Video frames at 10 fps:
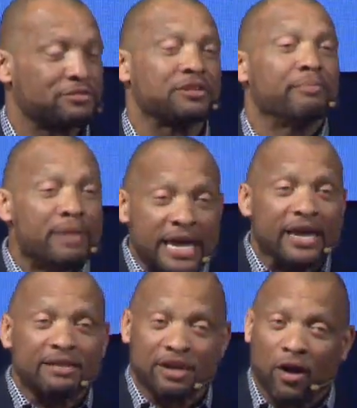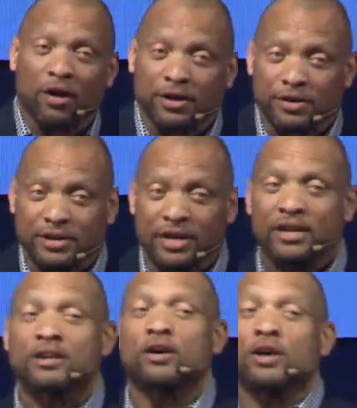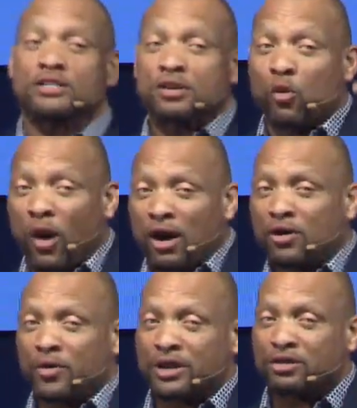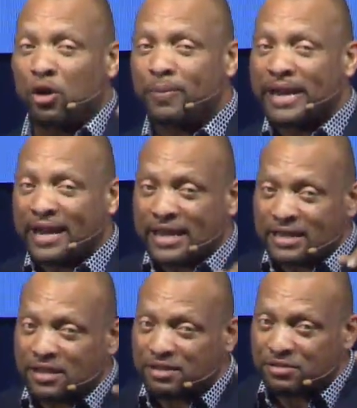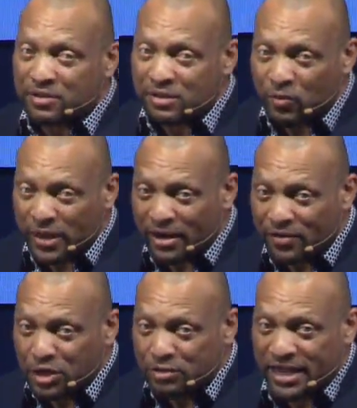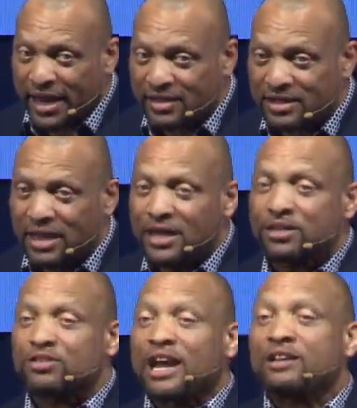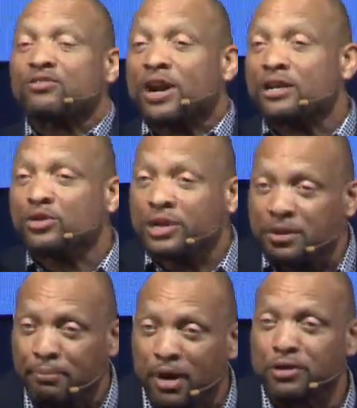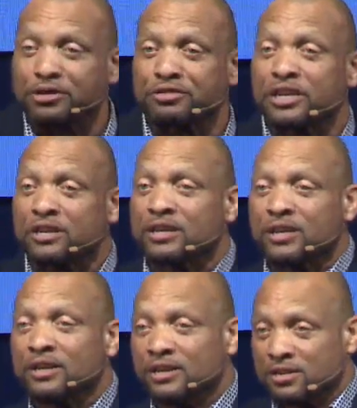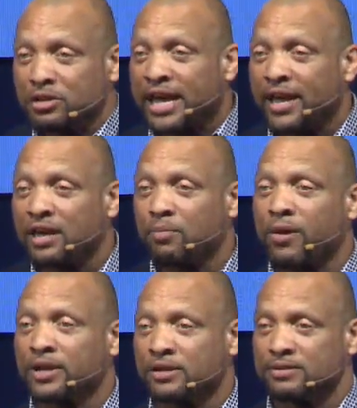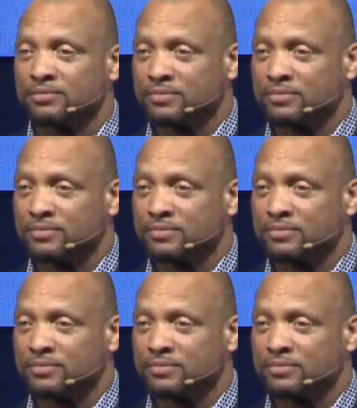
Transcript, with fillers: To me, it's harder going to Walgreens hoping I can get this, whatever you take to try to do an emergency, you can't get pregnant.